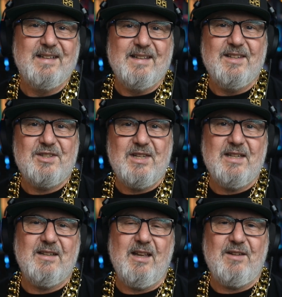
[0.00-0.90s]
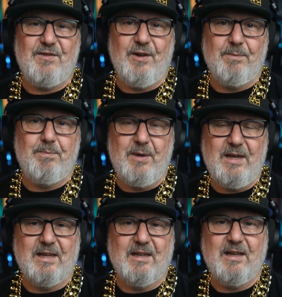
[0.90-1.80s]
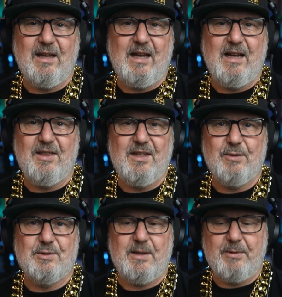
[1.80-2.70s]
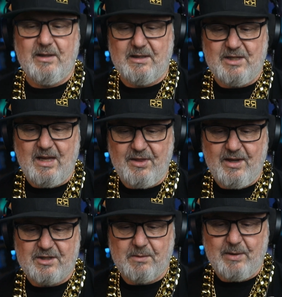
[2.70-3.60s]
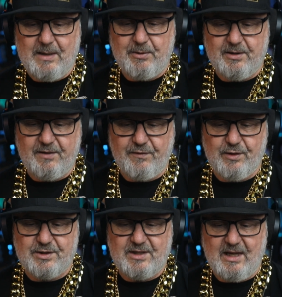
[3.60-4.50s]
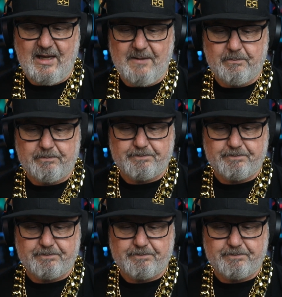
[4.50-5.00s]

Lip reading: this year it felt big. I think there was something like 10,000 people on the first day.